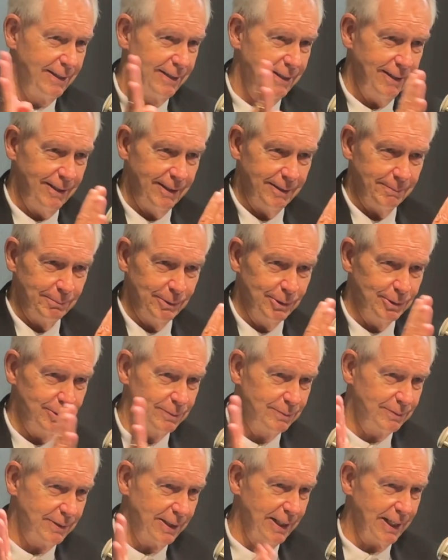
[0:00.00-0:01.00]
and it
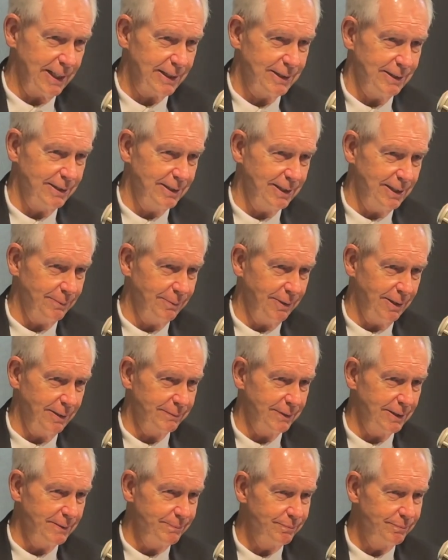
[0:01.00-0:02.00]
moved, and I couldn't get rid of it.